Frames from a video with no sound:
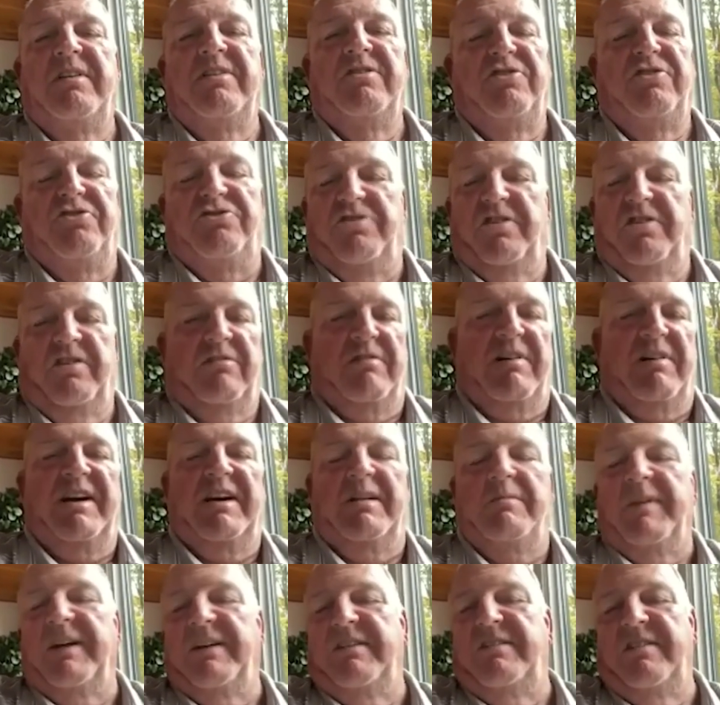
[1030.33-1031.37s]
just to the right
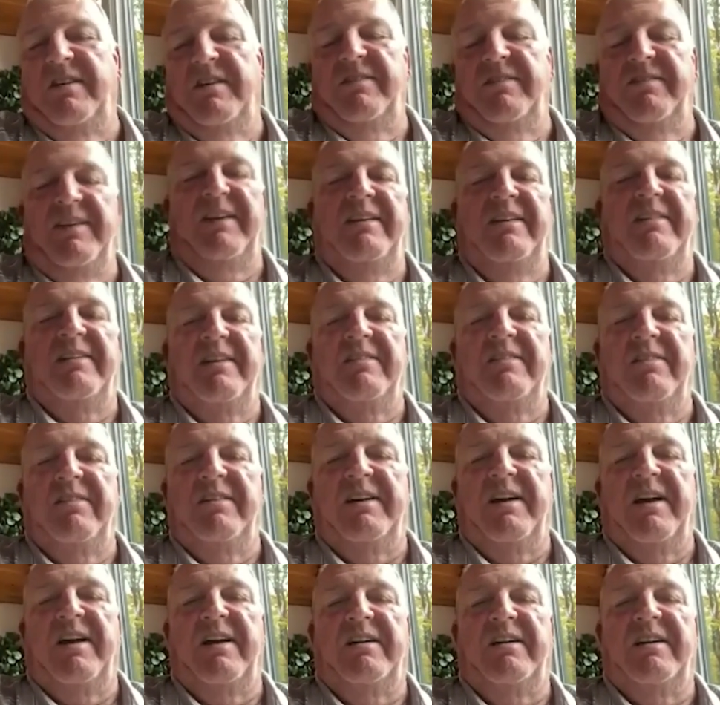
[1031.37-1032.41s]
of my TV, and I
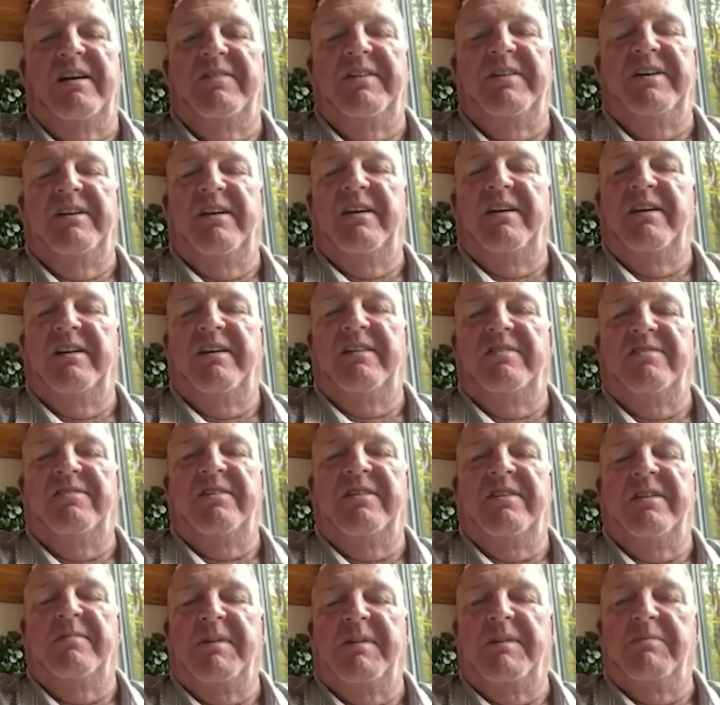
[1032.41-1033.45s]
look at it every day. I
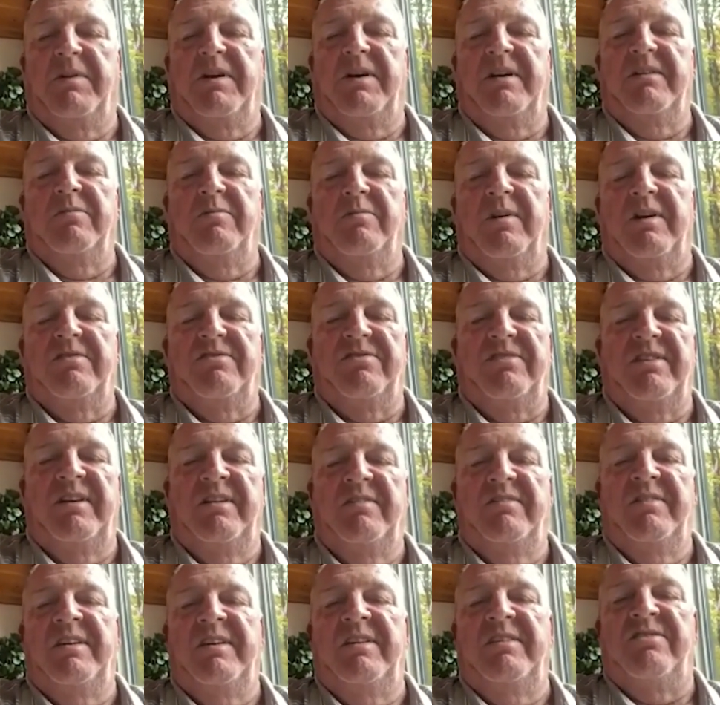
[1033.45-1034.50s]
sit on my butt and watch
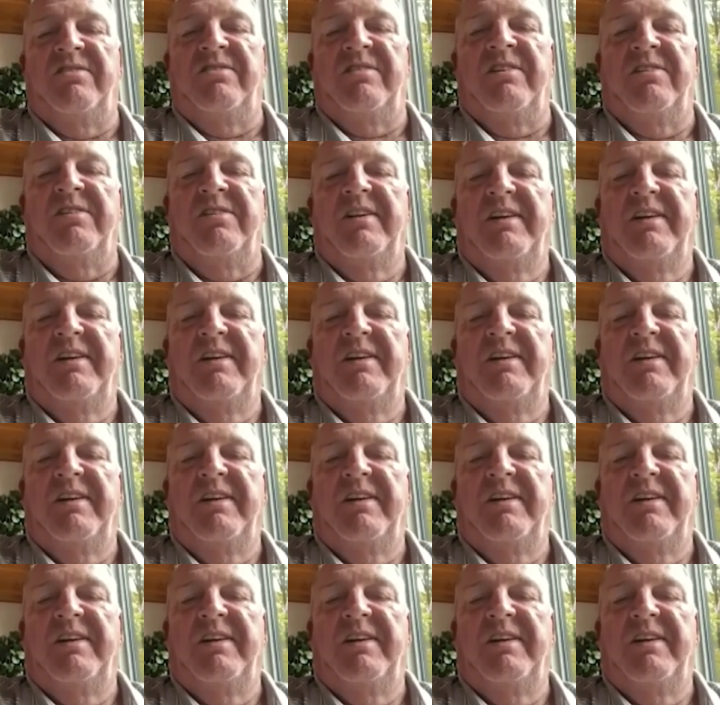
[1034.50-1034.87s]
TV, so